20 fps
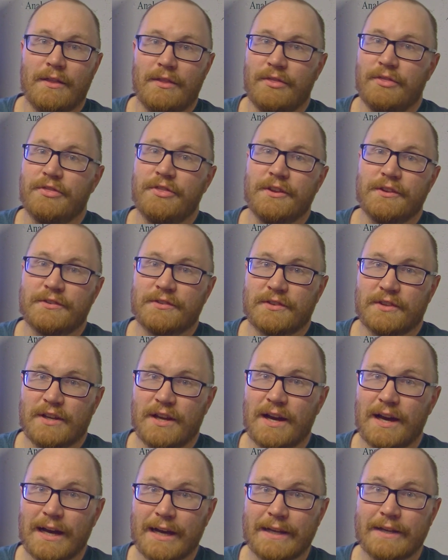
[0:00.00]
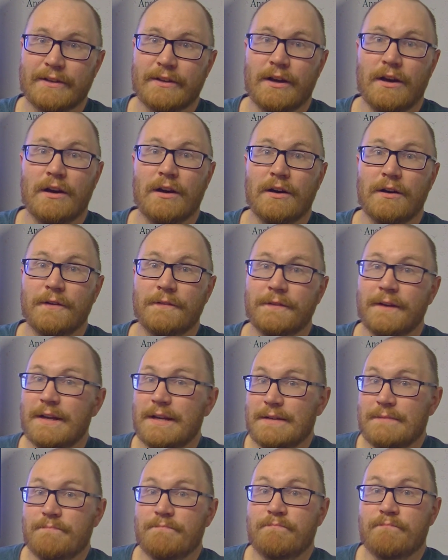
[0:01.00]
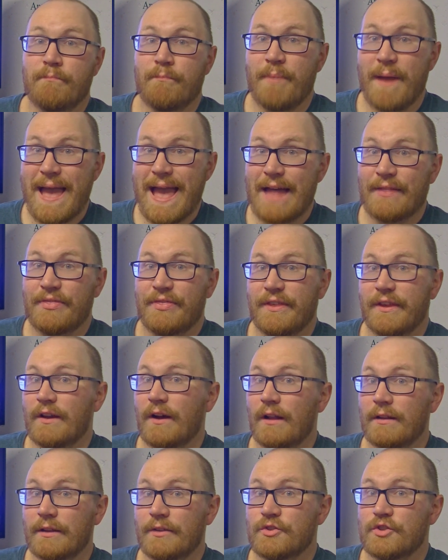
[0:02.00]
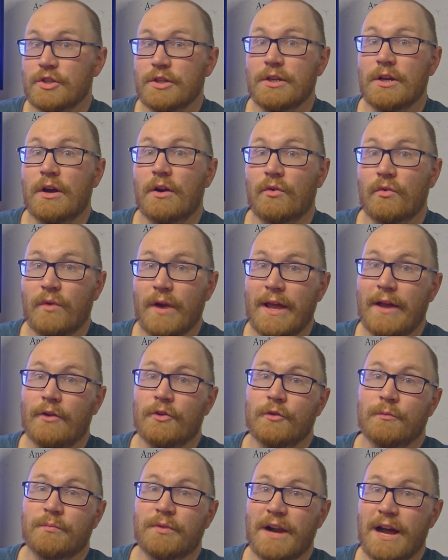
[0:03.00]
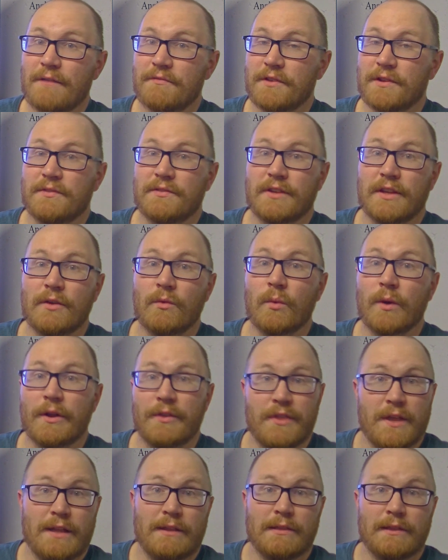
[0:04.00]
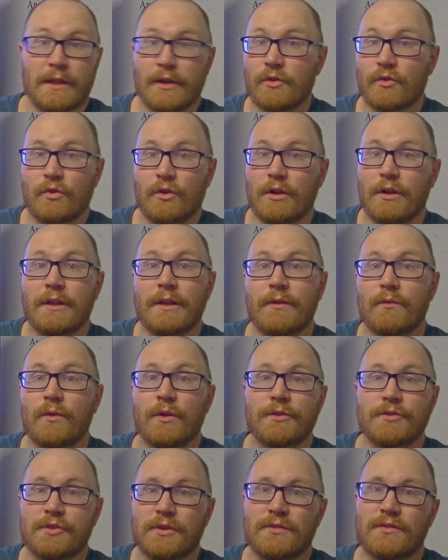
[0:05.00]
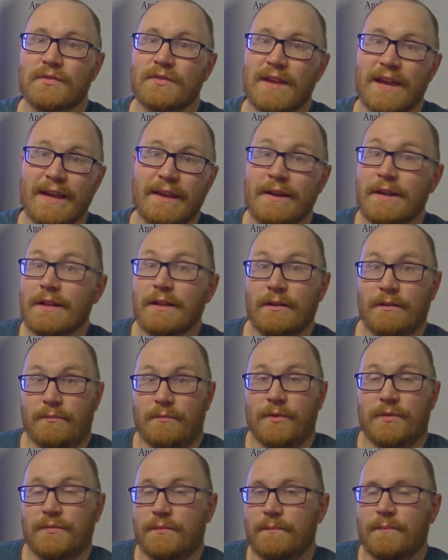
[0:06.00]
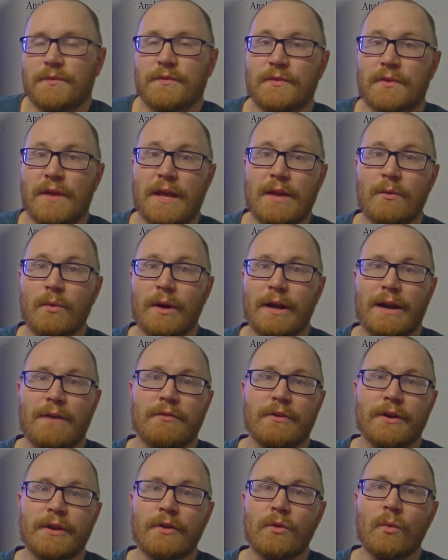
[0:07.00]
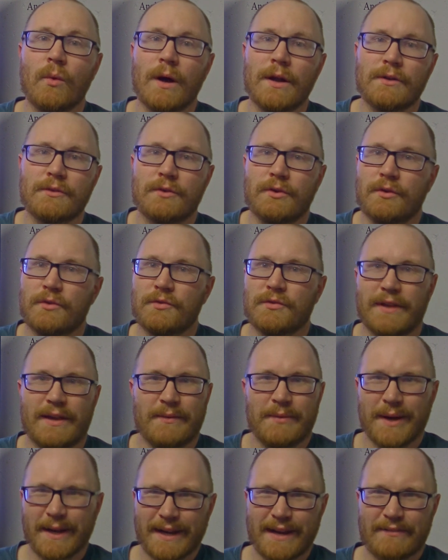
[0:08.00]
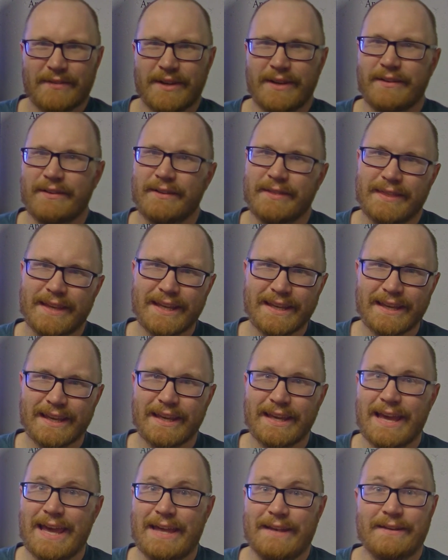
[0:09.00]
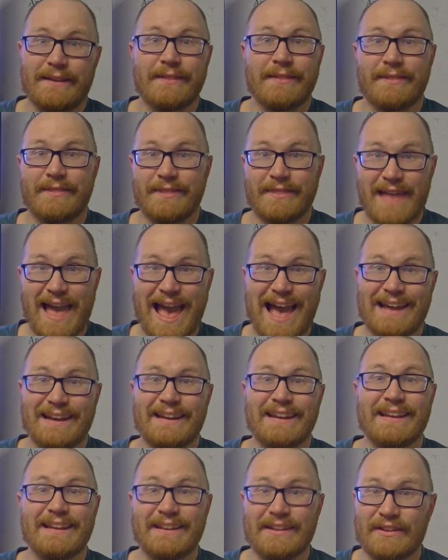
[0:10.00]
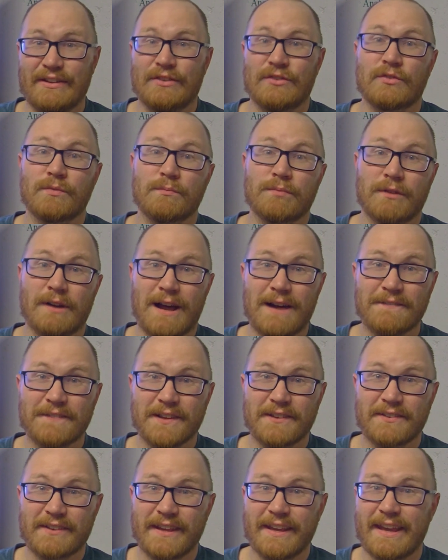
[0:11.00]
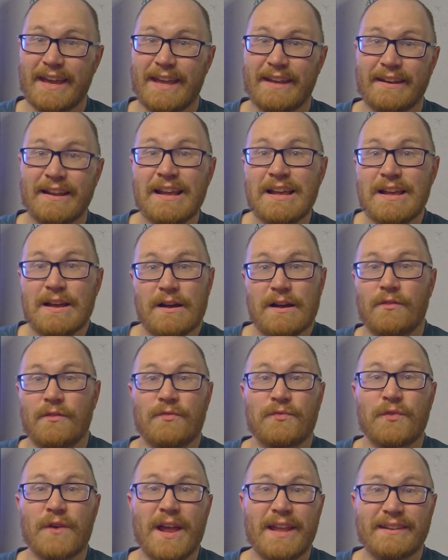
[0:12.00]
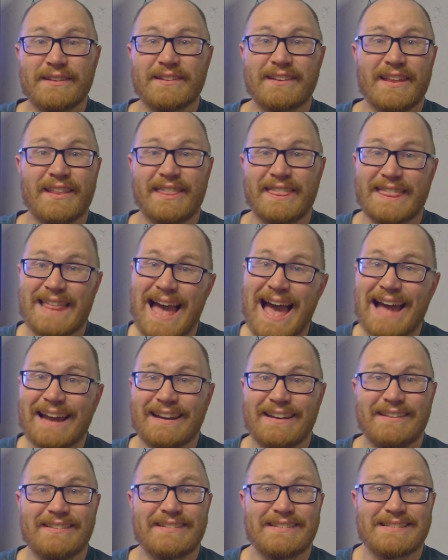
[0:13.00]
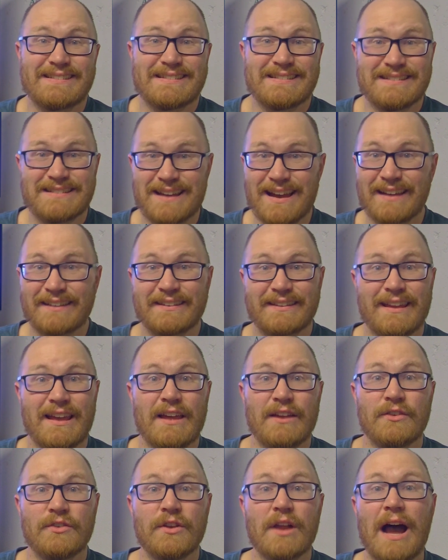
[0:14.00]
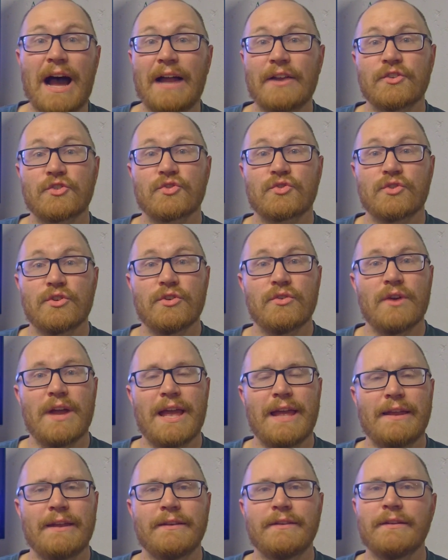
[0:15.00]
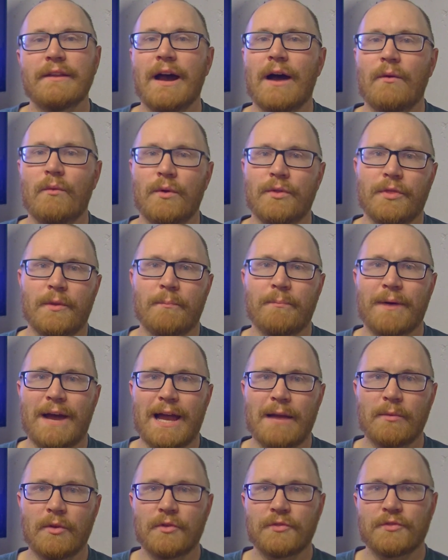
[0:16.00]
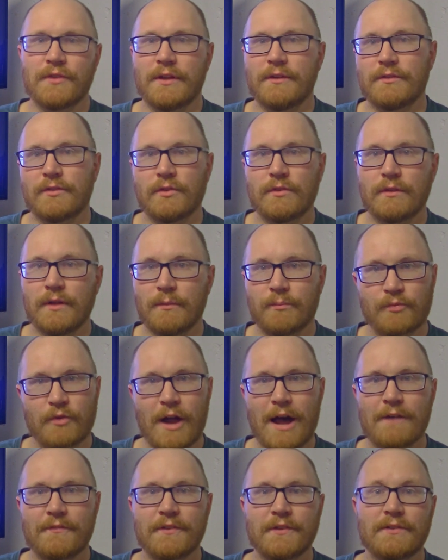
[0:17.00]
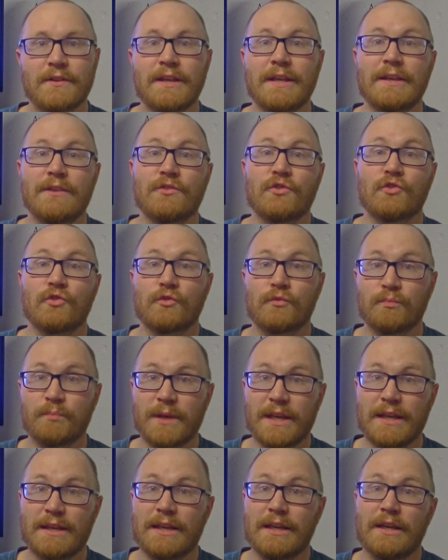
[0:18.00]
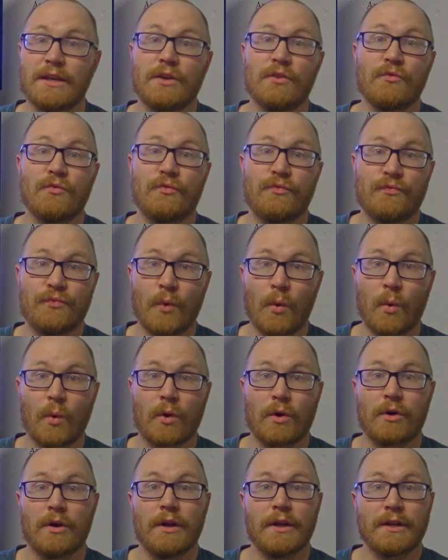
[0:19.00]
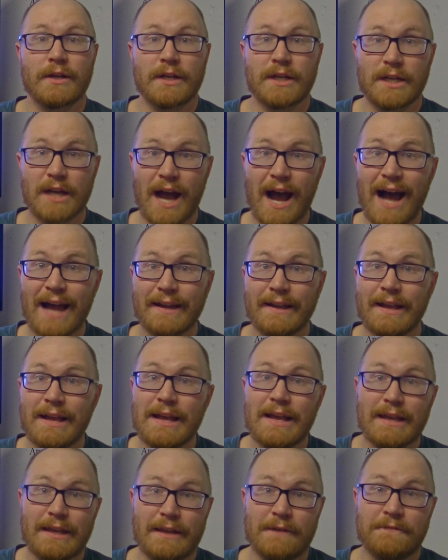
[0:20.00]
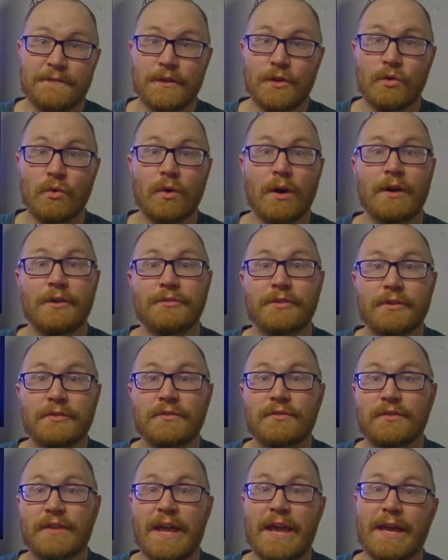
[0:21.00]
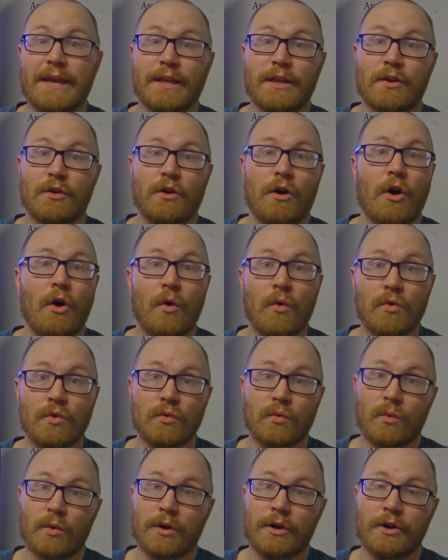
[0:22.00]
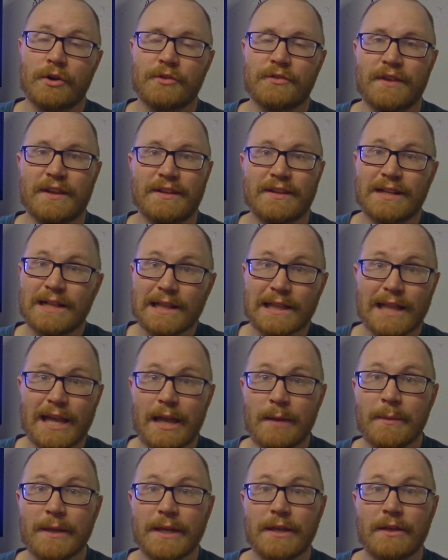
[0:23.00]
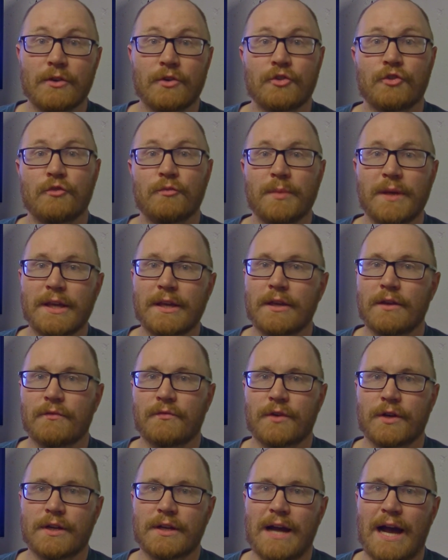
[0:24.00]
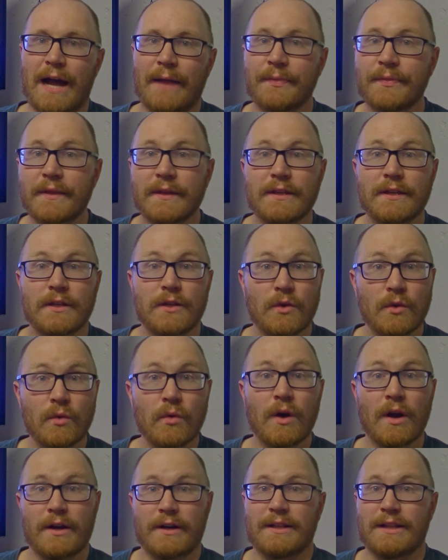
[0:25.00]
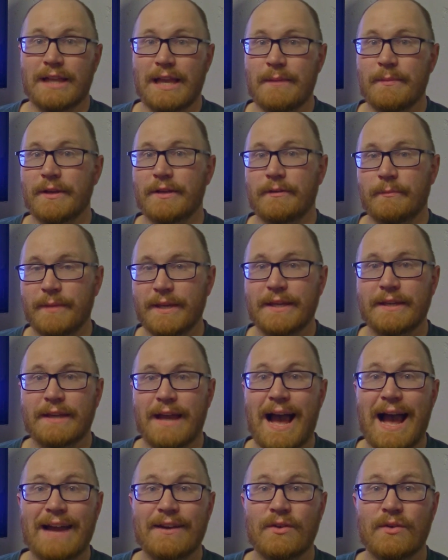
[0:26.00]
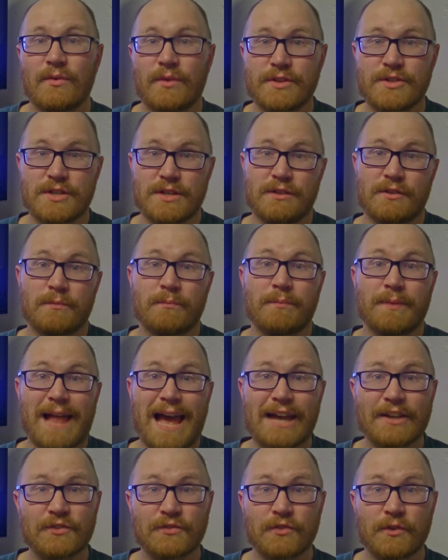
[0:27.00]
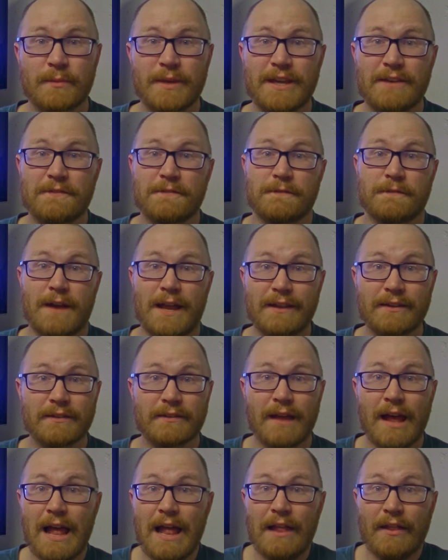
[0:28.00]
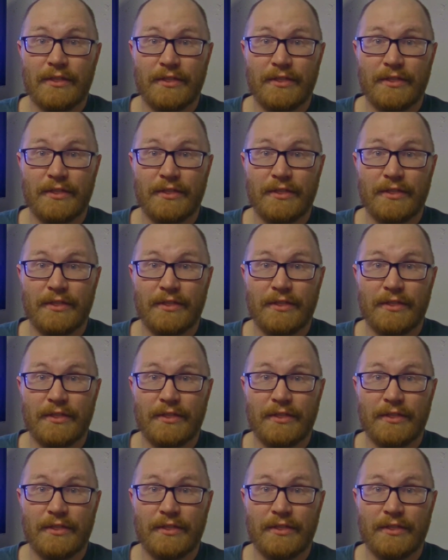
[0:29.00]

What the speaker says: this kind of bad theology around prophecy, where they literally will just say whatever you want to, say whatever you're thinking, and that is prophecy. And friends, that is just not true and not what the Bible says. Prophecy is speaking for God. If you are just saying your own words and claiming you're speaking for God, then you are claiming to be God, which is blasphemy. Friends,